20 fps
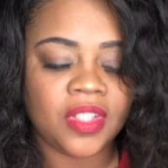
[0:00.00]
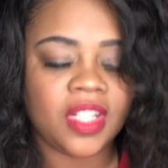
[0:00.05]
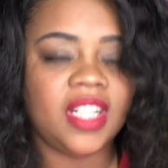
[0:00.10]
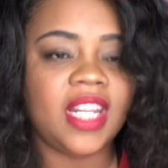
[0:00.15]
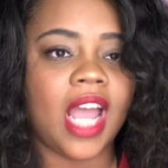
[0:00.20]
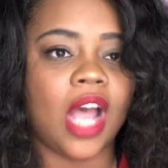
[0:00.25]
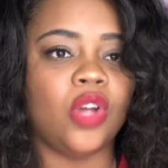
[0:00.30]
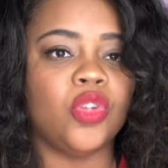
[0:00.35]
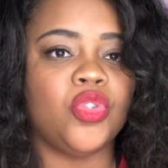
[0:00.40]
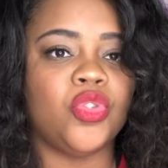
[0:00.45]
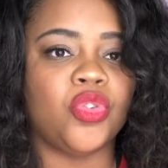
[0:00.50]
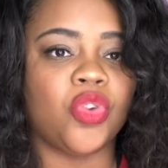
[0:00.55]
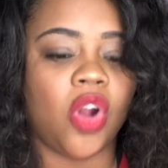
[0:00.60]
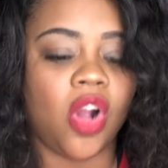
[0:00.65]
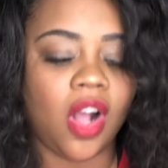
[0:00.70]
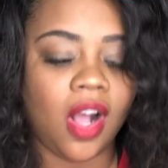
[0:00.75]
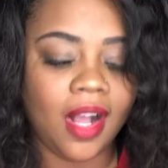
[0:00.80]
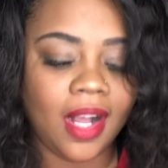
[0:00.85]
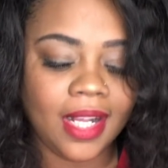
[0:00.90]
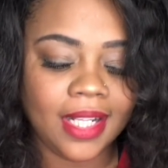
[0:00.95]
Now
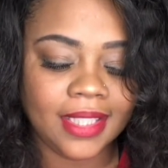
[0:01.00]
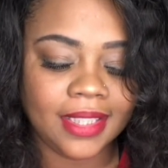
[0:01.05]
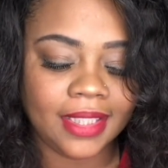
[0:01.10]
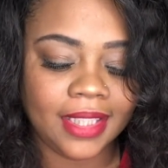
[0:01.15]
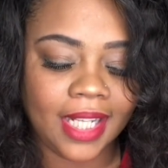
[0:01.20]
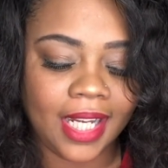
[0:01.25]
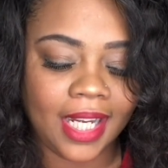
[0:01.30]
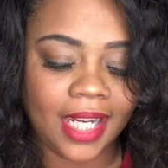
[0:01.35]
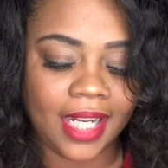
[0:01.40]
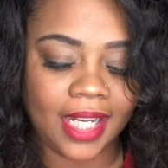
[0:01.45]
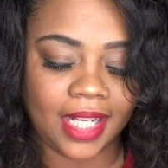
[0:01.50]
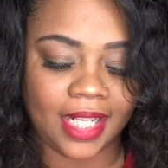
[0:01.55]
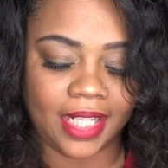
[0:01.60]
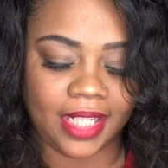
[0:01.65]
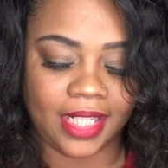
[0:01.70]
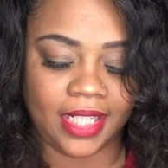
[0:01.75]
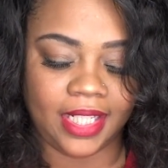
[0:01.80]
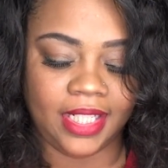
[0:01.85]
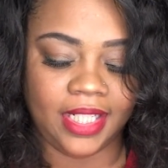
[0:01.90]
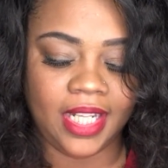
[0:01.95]
draw a
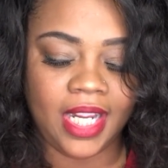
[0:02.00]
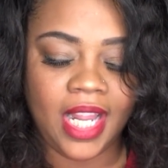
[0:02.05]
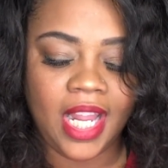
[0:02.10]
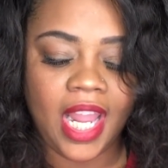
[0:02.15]
line